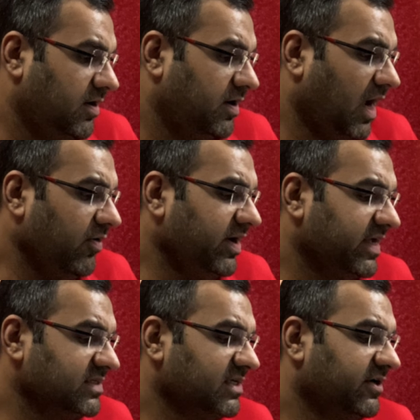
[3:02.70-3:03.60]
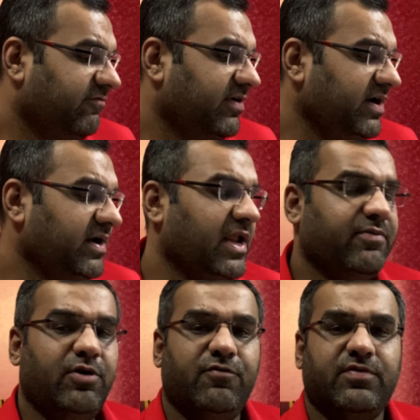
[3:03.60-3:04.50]
Nowadays, a different
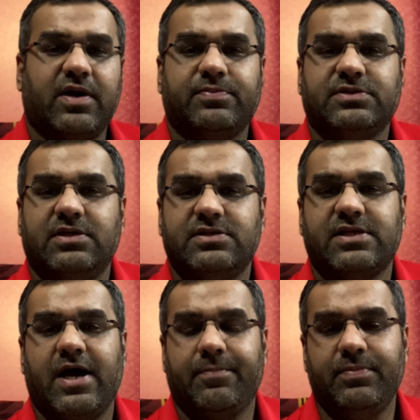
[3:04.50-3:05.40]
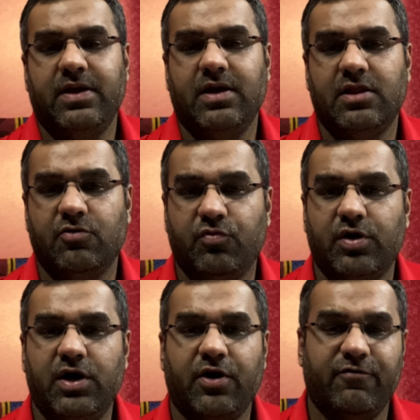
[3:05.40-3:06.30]
level of corruption is happening in the
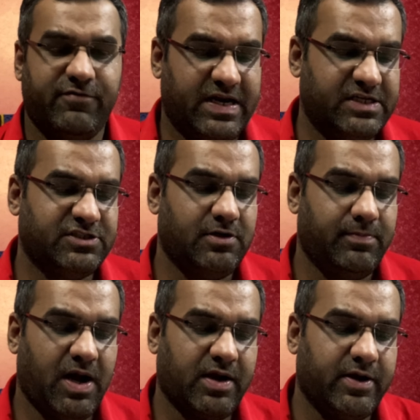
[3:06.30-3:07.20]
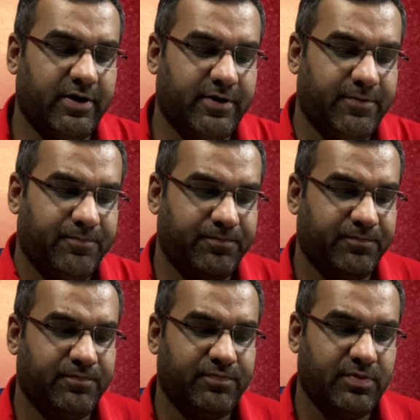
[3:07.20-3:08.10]
world of financial market
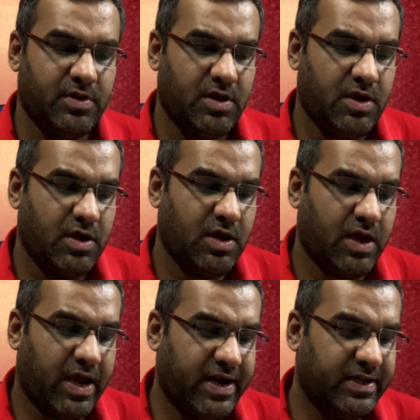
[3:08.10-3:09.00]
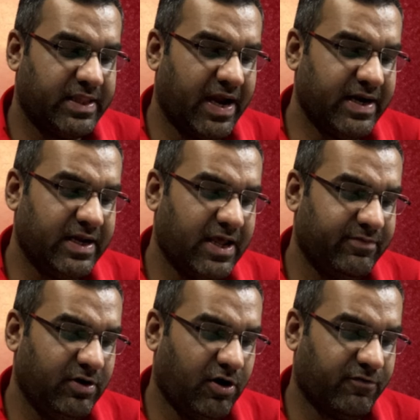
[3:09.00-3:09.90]
and that
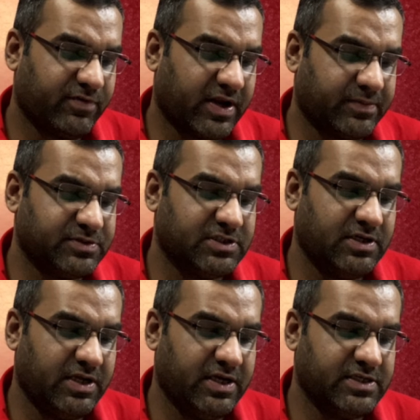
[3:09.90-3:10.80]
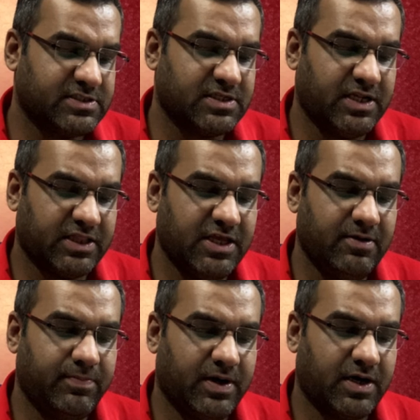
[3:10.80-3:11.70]
level of corruption is
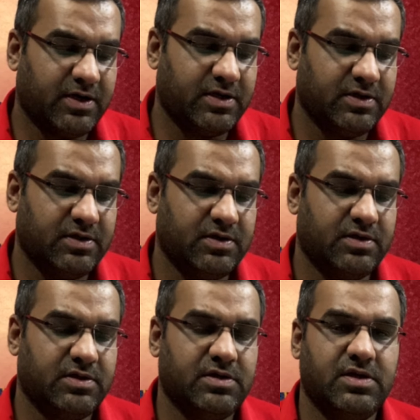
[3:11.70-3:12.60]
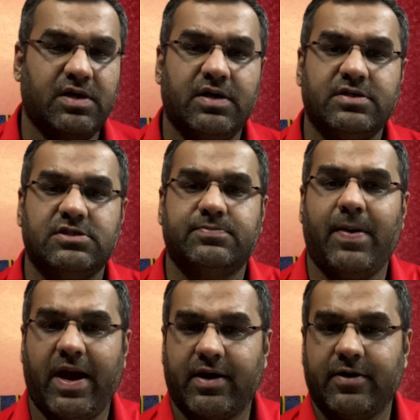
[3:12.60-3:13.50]
nothing but
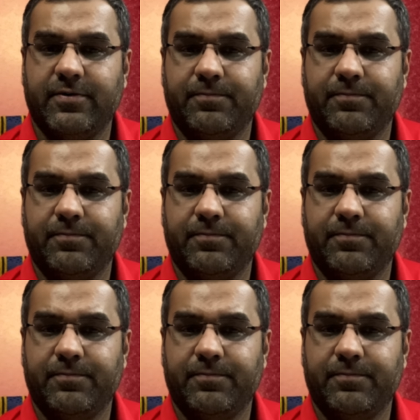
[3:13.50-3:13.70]
SPAC.